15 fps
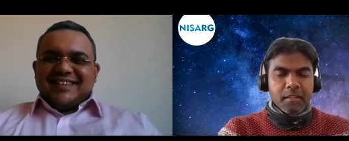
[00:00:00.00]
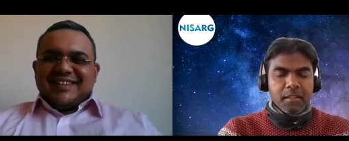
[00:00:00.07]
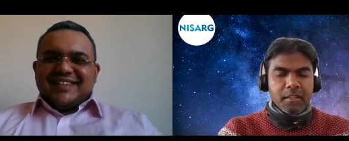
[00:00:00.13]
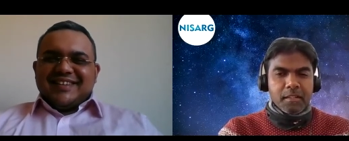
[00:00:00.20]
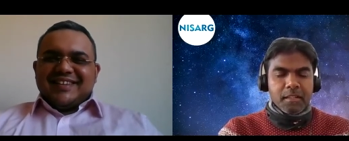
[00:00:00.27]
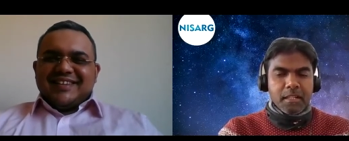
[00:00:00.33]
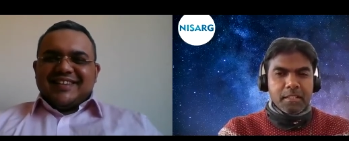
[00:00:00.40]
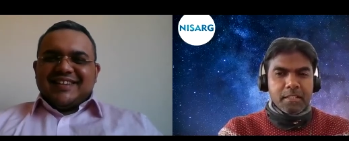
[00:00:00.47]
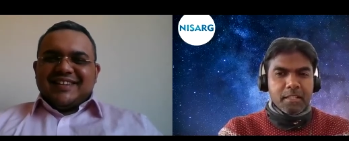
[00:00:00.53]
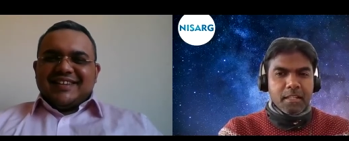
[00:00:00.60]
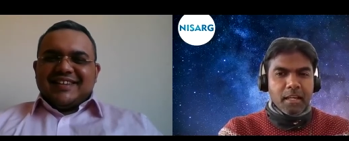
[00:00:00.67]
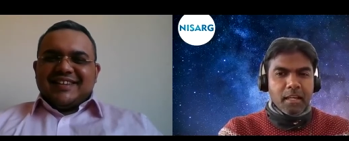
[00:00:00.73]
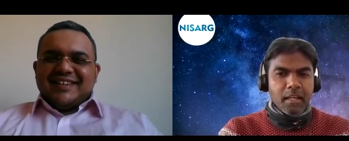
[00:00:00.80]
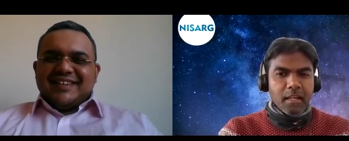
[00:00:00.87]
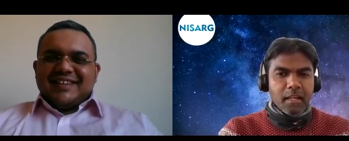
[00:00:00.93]
Speaker 1: uh, let's
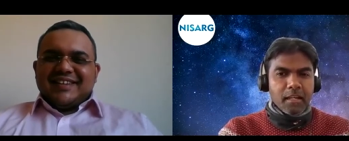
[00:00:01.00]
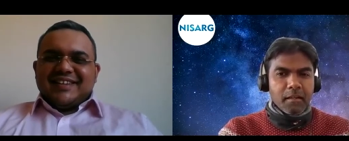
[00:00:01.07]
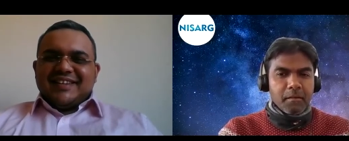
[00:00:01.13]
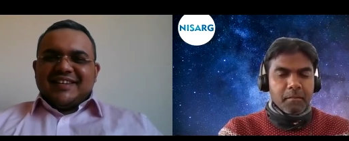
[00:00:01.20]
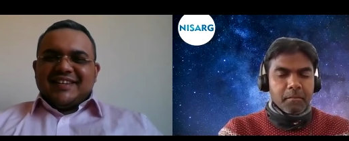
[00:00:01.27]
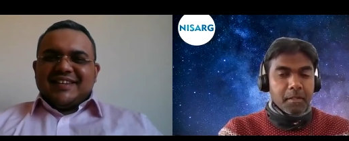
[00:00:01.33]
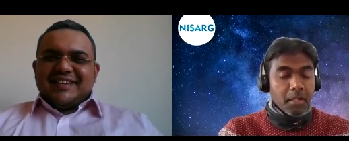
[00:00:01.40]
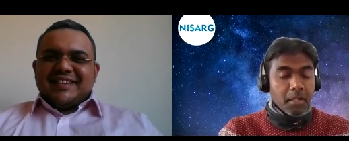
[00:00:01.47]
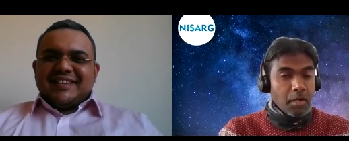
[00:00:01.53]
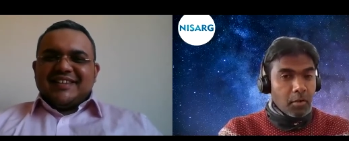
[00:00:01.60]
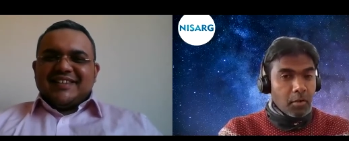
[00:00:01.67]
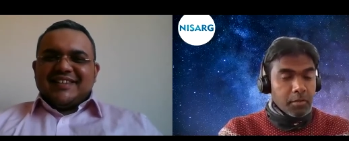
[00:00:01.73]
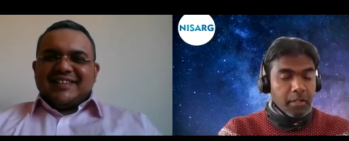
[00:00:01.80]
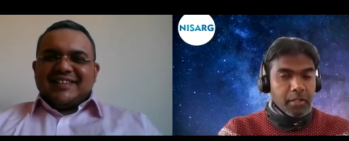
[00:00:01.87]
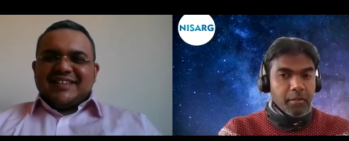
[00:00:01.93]
say, uh,
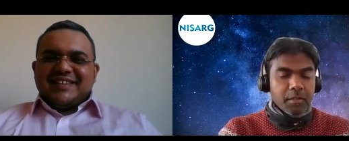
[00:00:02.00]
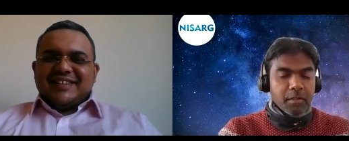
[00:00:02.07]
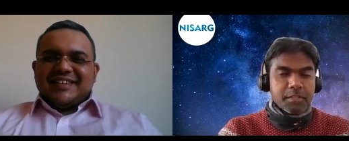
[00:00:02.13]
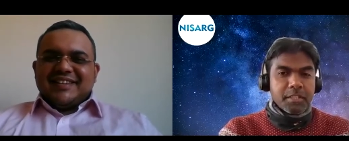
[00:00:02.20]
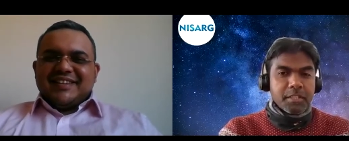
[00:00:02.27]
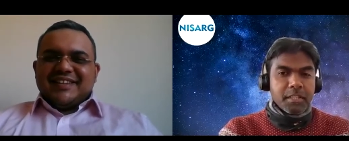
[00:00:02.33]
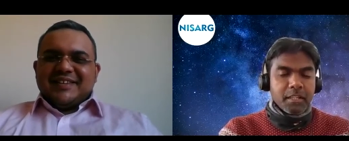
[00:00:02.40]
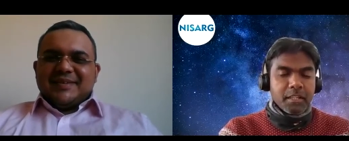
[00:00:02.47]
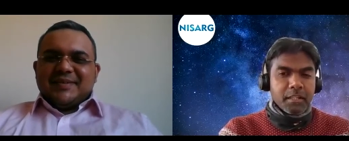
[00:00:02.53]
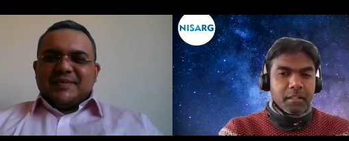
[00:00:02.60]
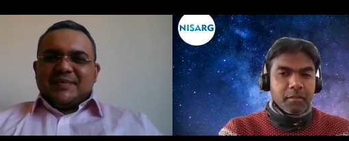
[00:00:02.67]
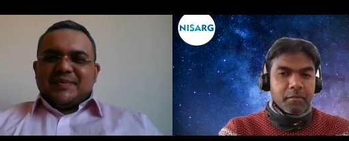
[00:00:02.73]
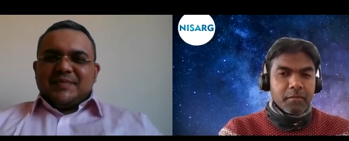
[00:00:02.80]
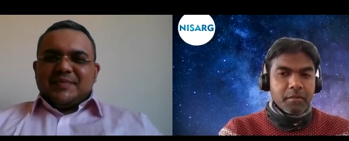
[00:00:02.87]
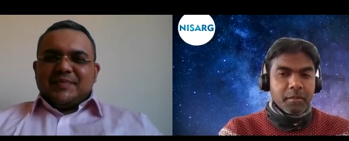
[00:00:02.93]
renowned
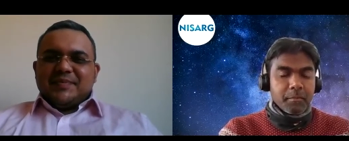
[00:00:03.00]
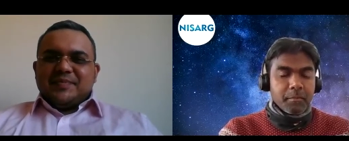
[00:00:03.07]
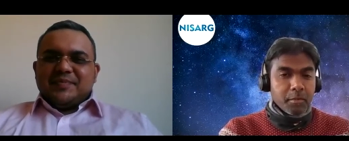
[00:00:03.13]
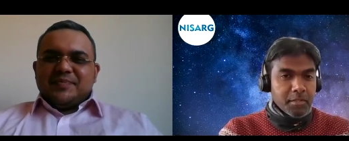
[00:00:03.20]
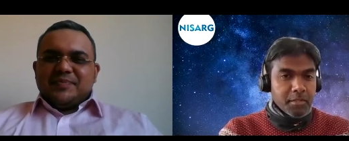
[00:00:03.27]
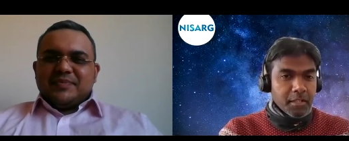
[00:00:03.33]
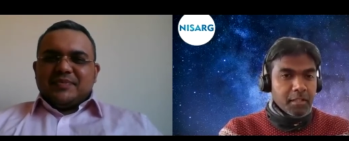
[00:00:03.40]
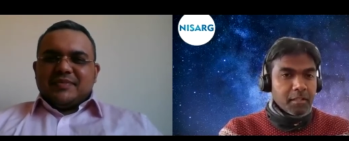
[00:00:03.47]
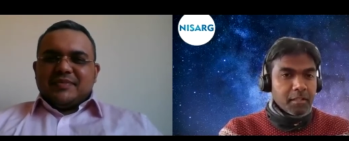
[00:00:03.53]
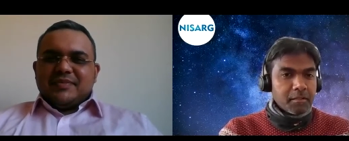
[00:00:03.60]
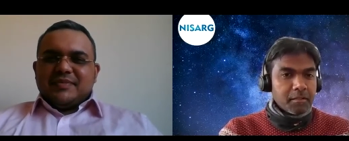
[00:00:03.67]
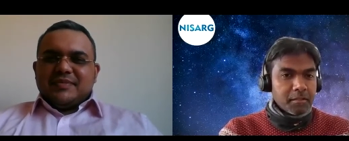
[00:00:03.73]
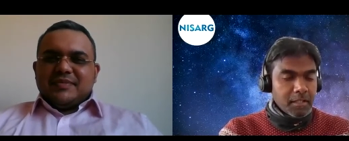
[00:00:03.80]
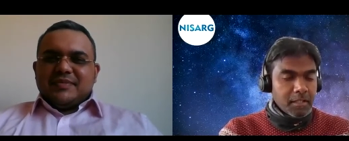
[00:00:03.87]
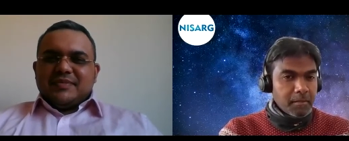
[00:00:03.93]
university of uh, music
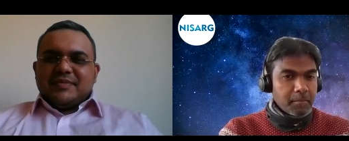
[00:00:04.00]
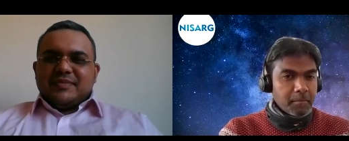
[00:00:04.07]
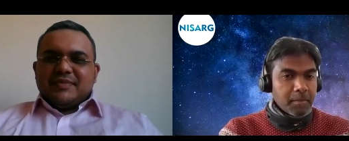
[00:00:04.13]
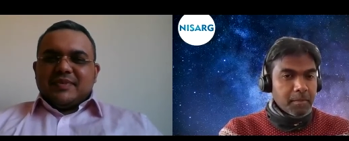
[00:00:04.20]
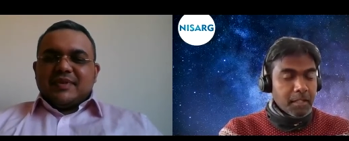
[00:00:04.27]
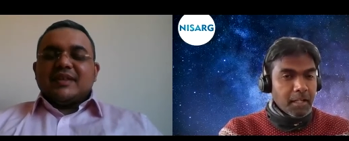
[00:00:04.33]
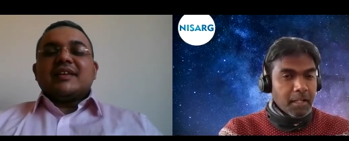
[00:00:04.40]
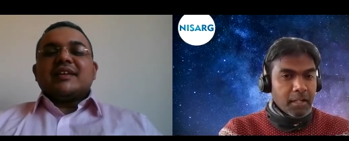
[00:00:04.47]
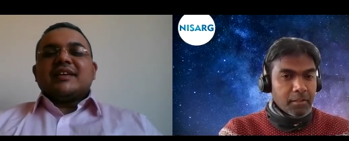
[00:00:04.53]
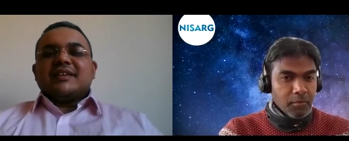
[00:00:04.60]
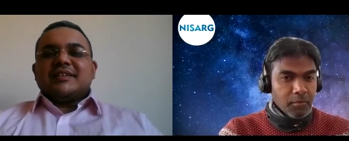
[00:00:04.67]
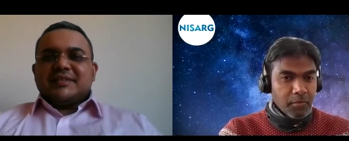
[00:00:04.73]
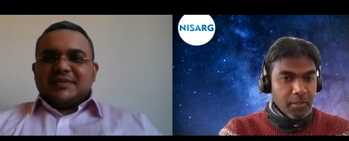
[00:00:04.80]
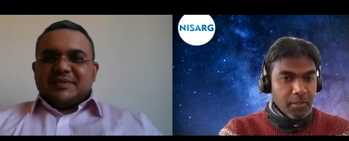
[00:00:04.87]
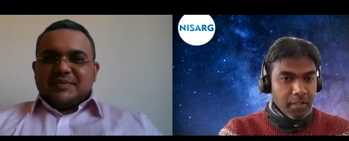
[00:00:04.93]
um, in
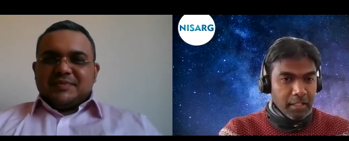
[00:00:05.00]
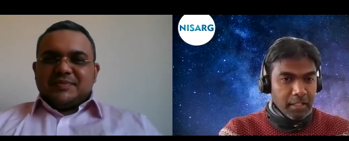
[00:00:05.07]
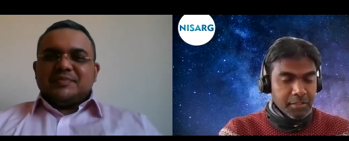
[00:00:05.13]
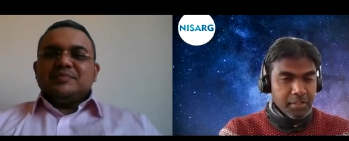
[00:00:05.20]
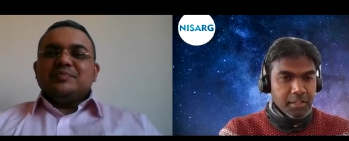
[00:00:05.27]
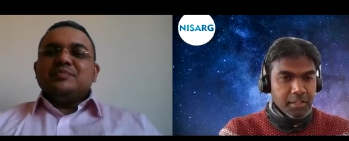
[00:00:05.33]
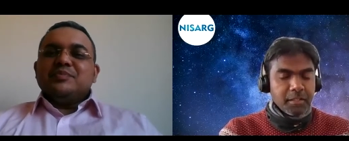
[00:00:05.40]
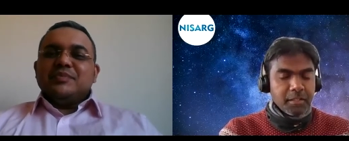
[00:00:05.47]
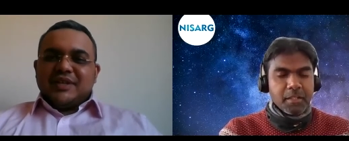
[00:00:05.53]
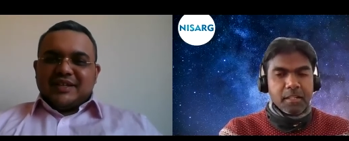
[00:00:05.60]
Hanover, actually.